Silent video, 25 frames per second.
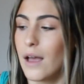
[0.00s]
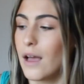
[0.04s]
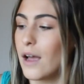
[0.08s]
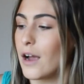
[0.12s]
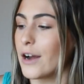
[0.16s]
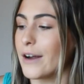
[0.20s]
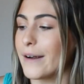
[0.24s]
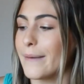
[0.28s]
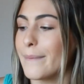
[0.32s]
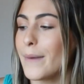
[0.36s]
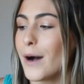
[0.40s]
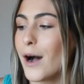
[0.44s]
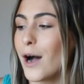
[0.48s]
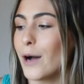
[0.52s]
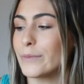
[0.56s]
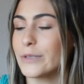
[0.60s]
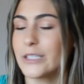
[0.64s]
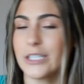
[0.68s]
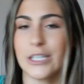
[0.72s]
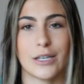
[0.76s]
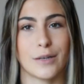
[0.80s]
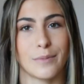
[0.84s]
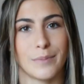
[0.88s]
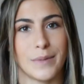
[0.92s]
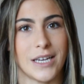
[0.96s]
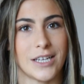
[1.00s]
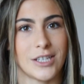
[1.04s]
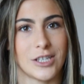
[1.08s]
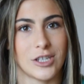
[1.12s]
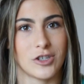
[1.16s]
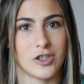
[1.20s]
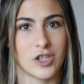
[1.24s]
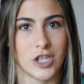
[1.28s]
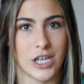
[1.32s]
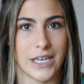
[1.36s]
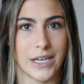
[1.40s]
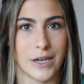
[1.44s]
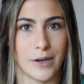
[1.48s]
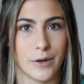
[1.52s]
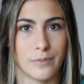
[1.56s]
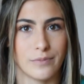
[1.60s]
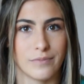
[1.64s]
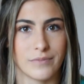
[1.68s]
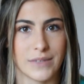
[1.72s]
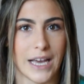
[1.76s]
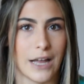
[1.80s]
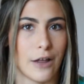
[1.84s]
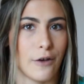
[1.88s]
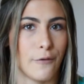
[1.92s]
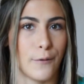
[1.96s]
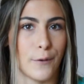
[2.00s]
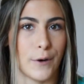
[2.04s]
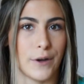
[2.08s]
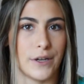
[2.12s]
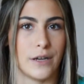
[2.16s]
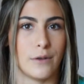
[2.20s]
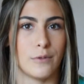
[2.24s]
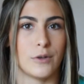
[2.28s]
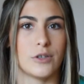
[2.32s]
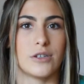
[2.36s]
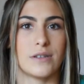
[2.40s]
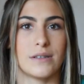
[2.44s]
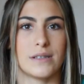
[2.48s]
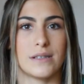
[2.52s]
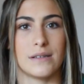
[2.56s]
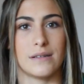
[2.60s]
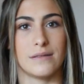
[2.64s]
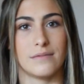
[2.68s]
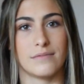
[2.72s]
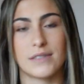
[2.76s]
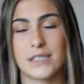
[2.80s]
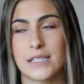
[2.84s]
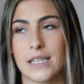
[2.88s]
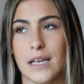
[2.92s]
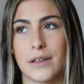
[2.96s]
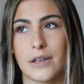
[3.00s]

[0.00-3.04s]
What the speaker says: her mom took me to Chico, California, which is in